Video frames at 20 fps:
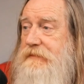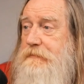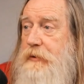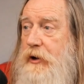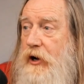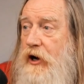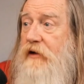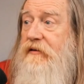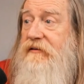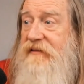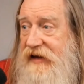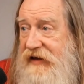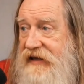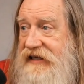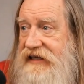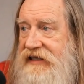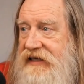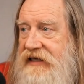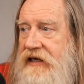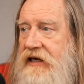is
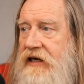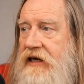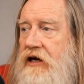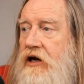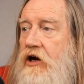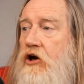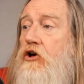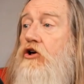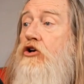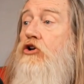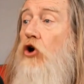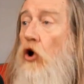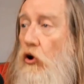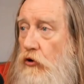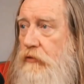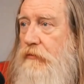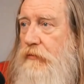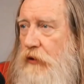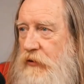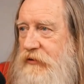perfect? Not
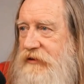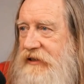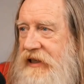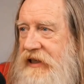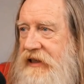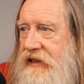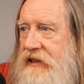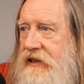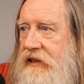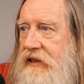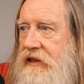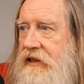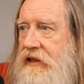remotely.